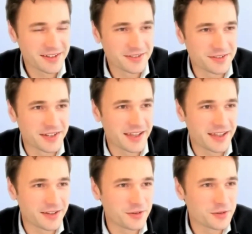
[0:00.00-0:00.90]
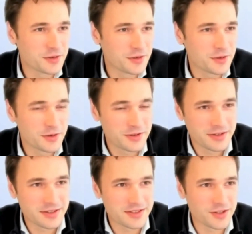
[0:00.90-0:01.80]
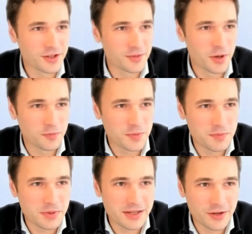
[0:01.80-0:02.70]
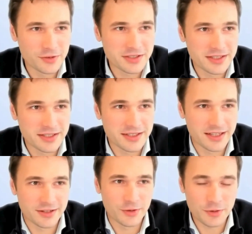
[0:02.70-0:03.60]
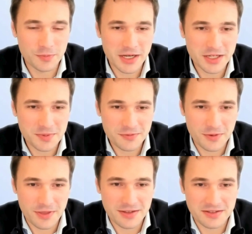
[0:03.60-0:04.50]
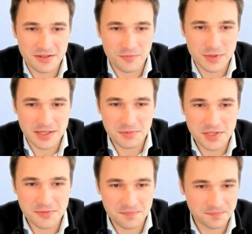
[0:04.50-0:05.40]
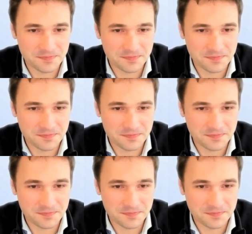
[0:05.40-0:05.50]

Today it's all about people counting and crowd management with Isarsoft Perception.